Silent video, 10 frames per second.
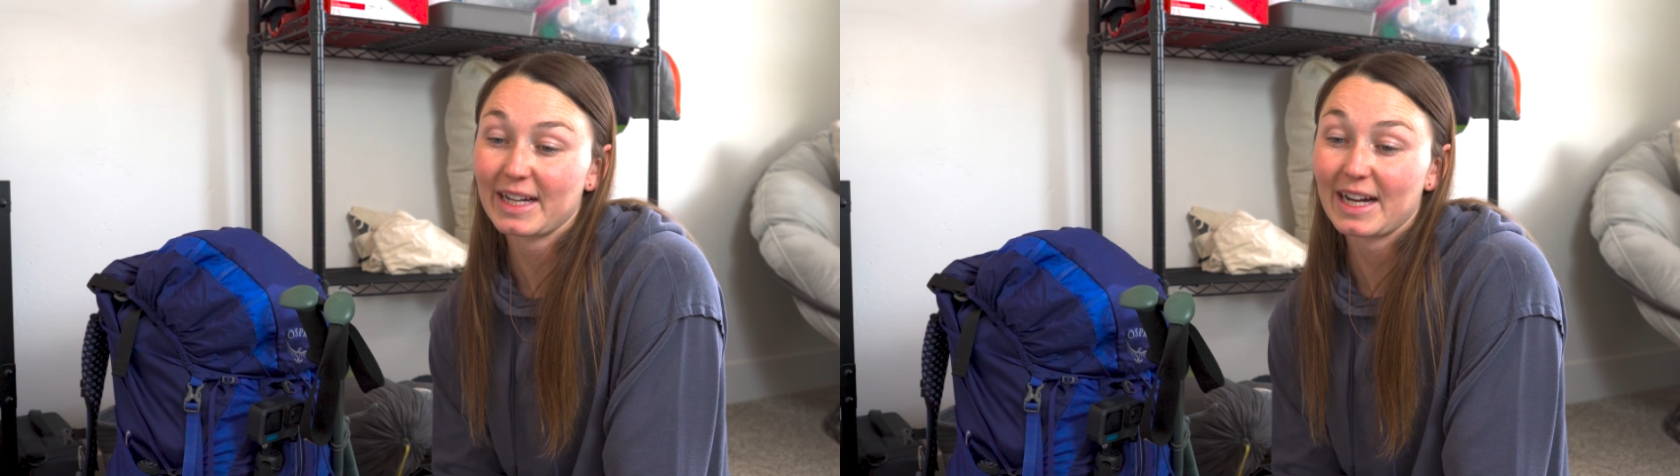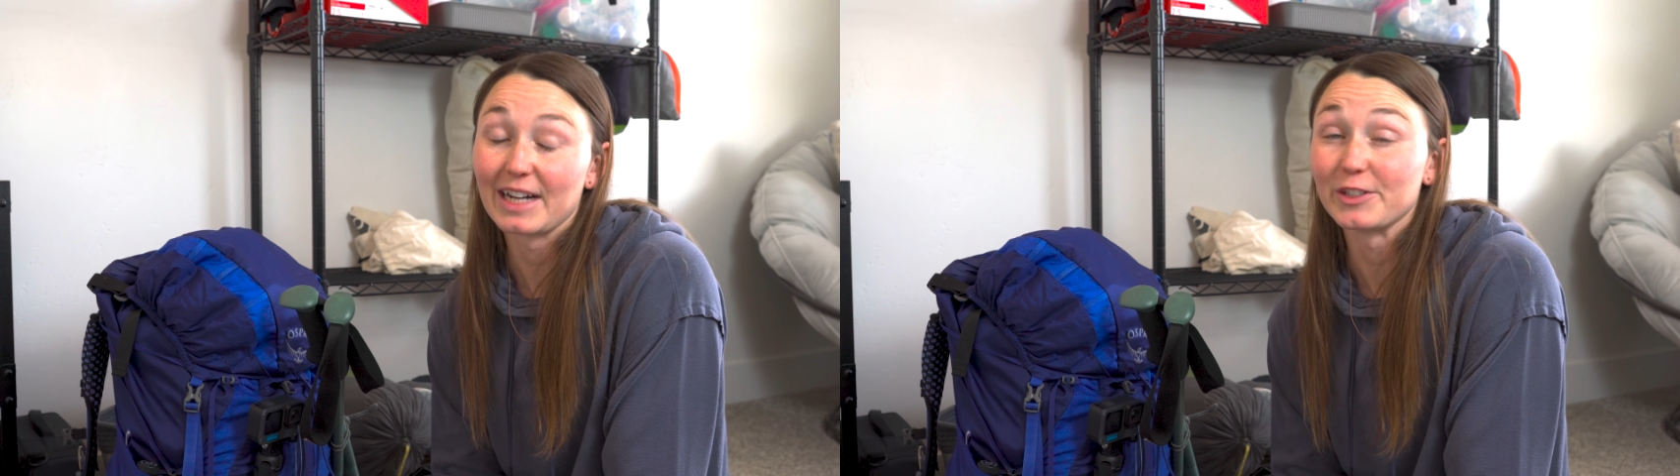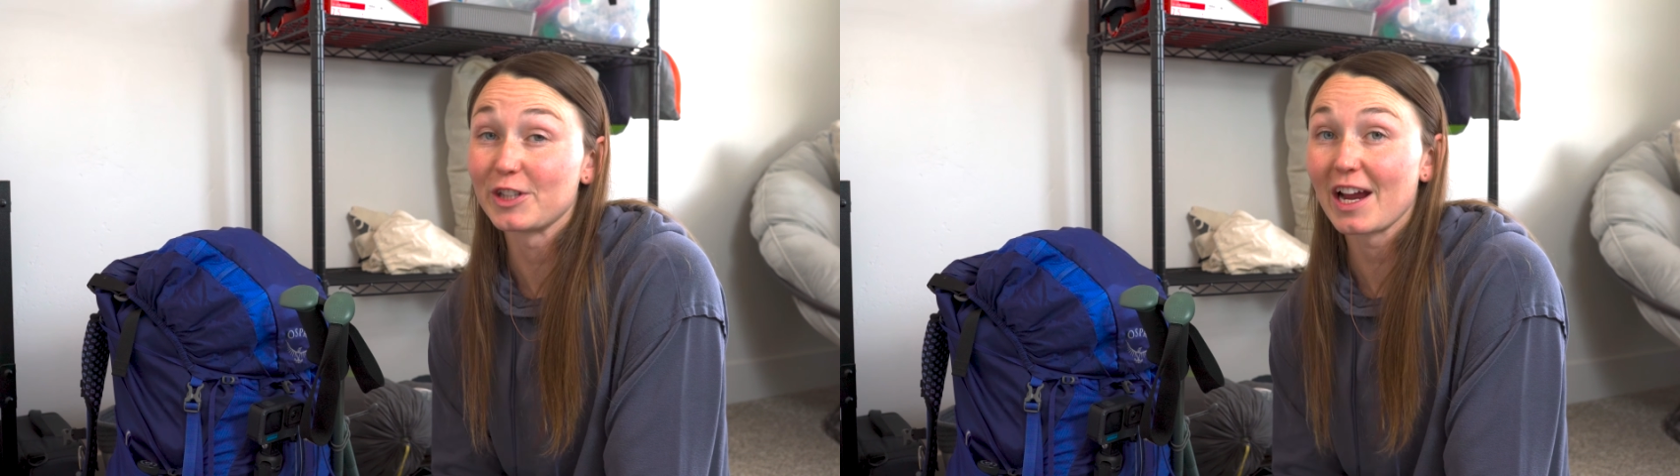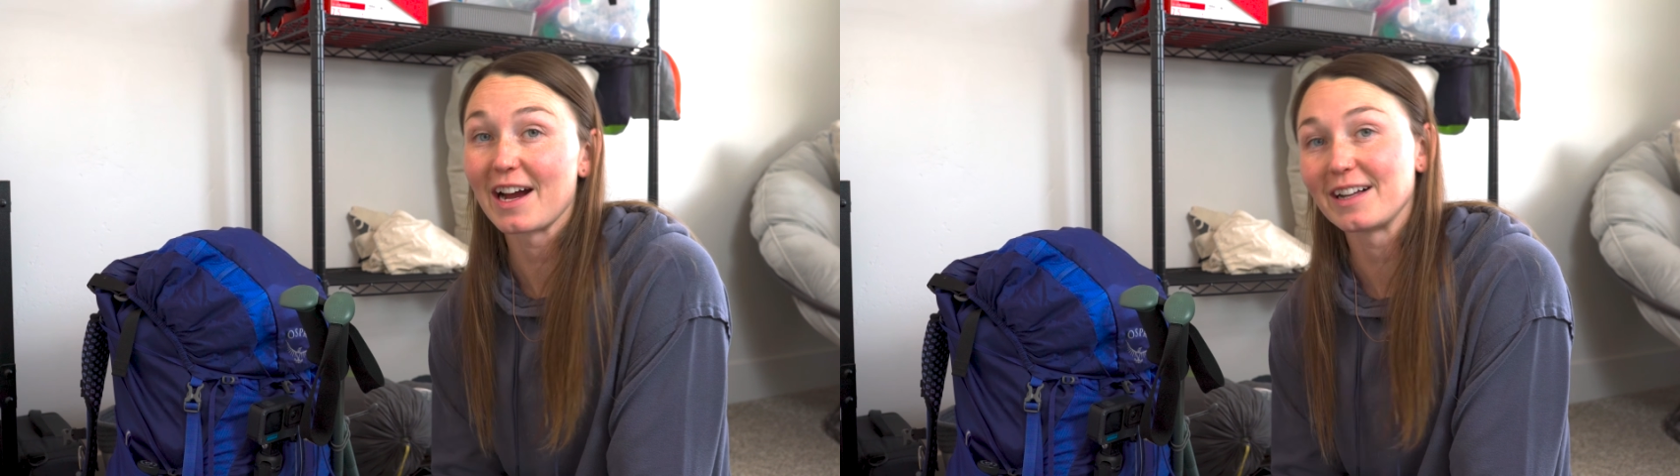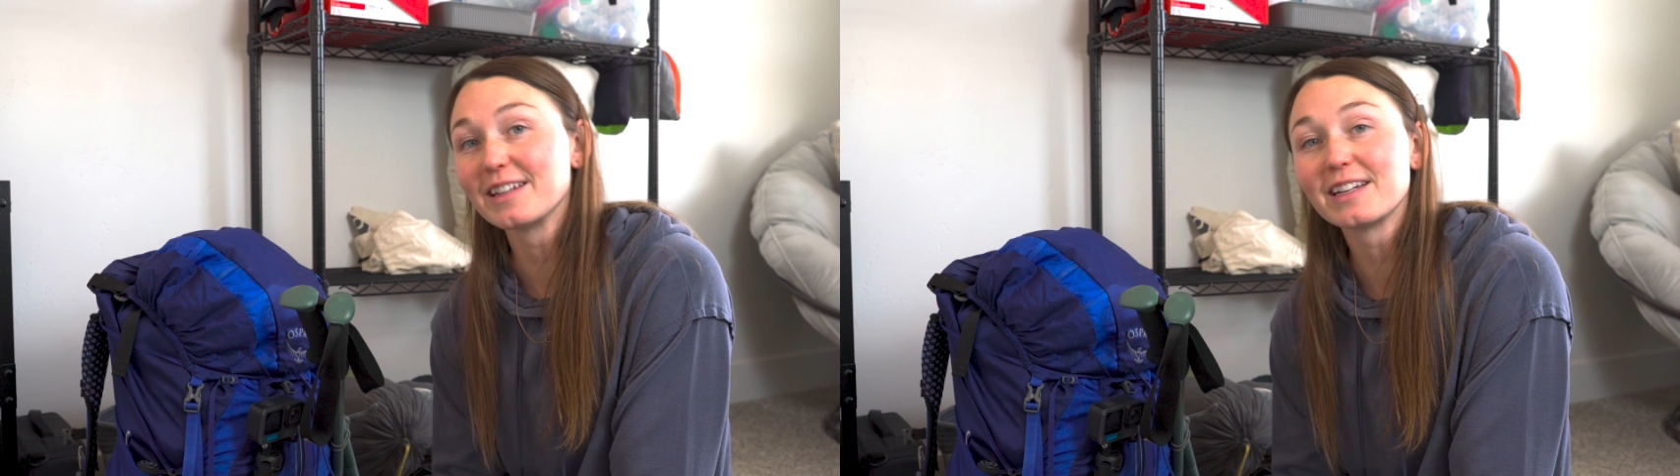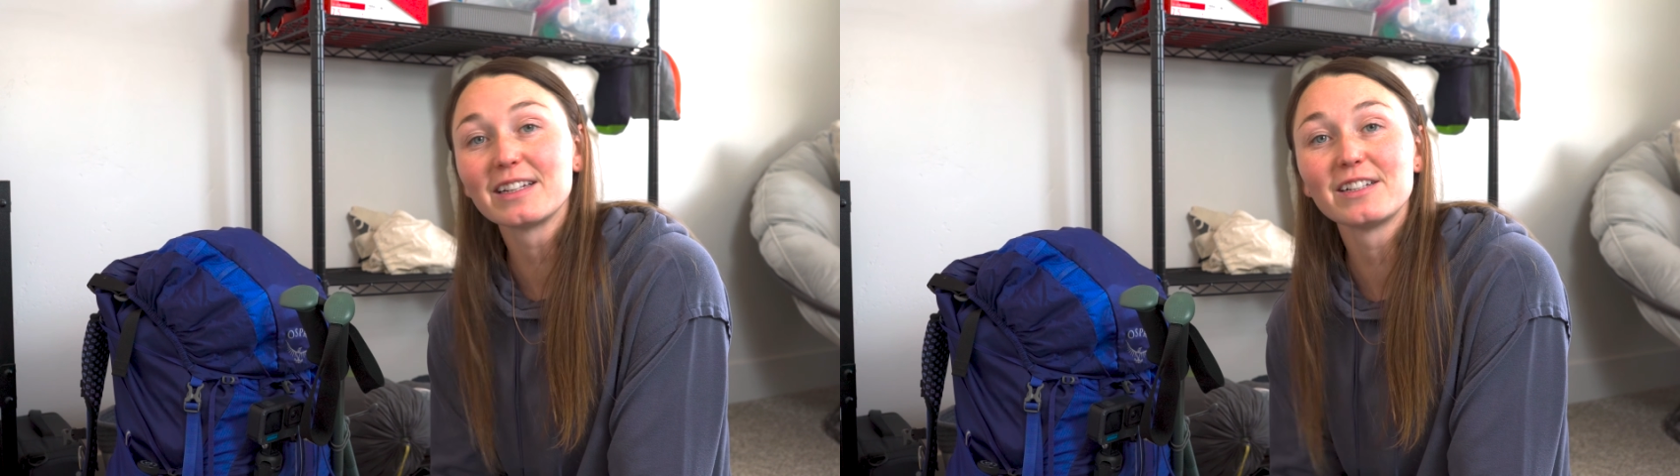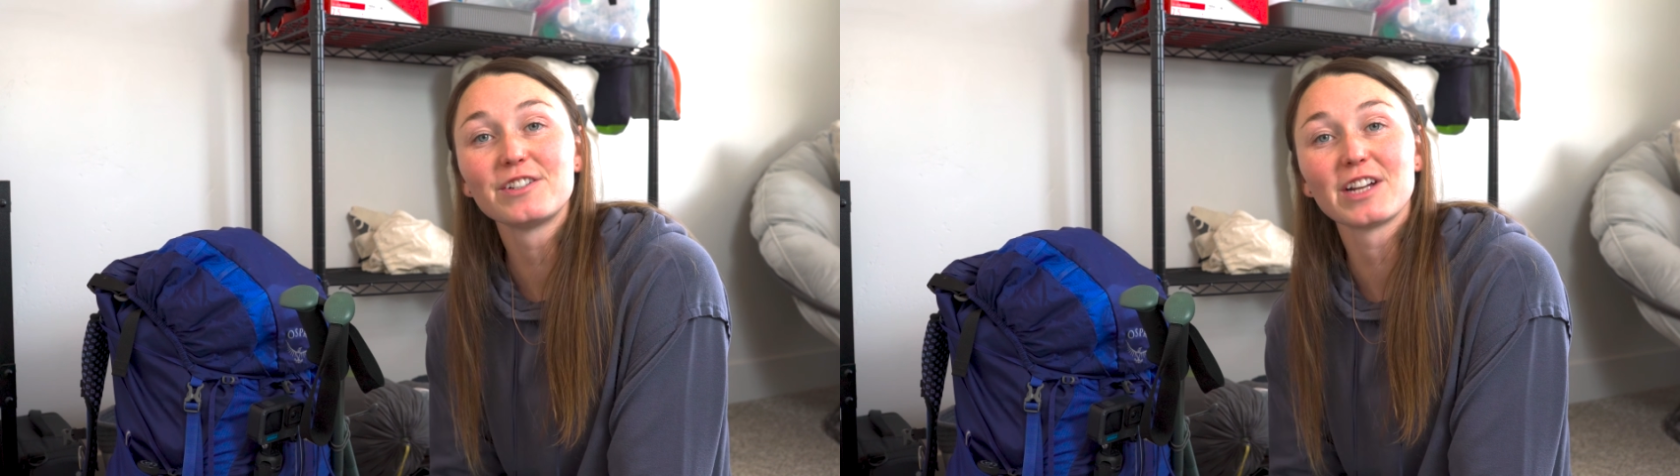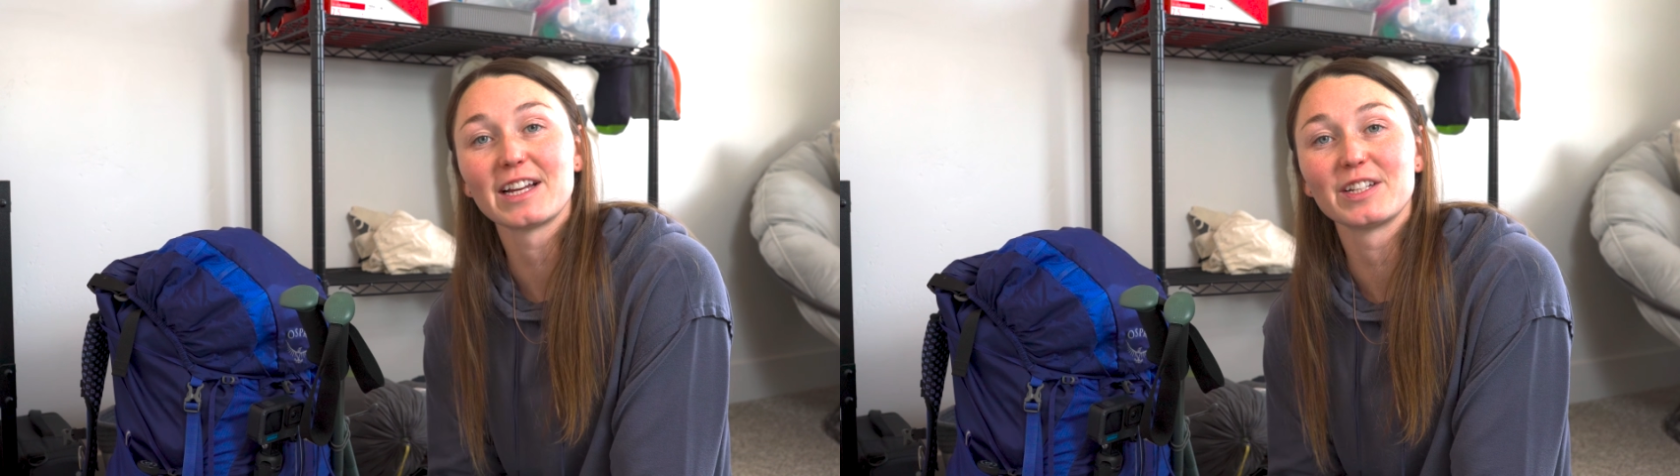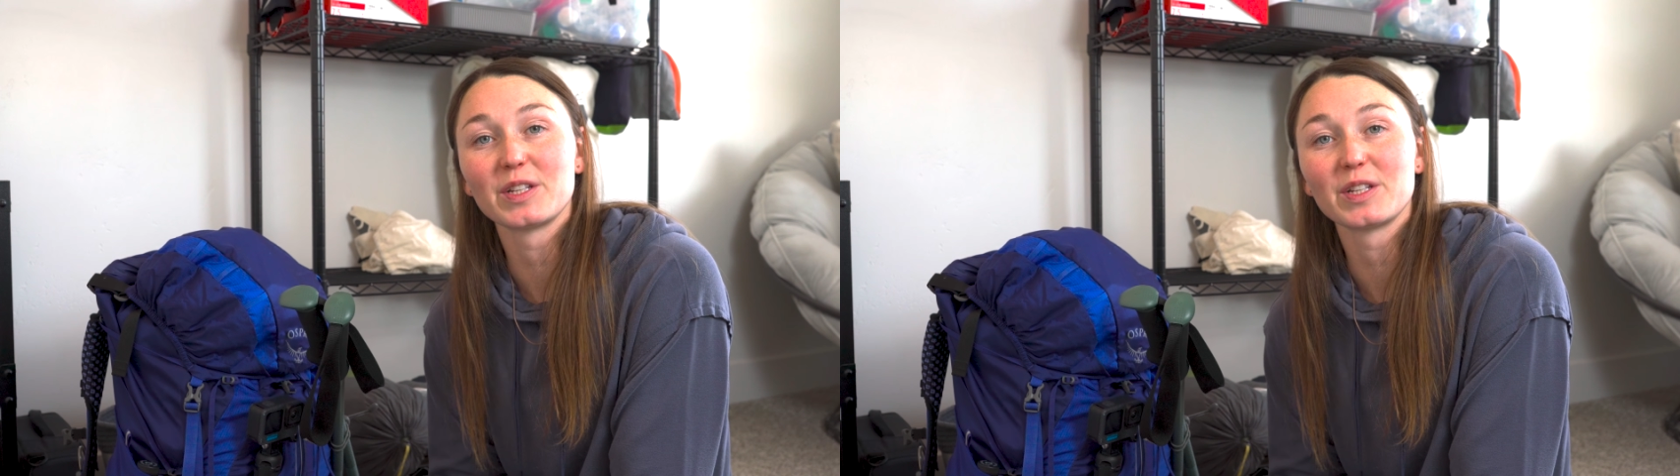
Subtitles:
a challenge and